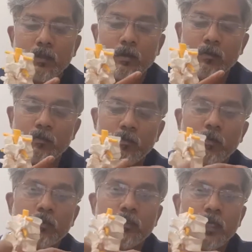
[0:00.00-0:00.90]
on
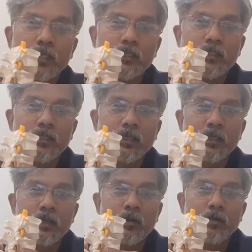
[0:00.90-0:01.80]
both sides.
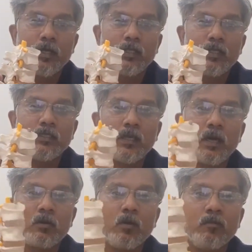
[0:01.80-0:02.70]
These
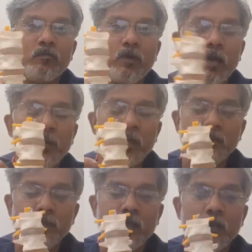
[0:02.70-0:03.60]
are called
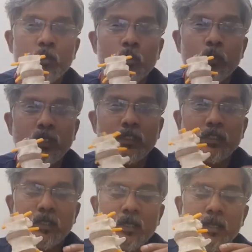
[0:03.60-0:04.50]
foramina, through
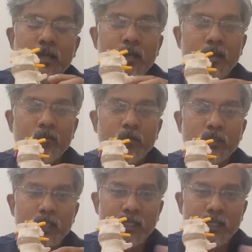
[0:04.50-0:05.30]
which nerve roots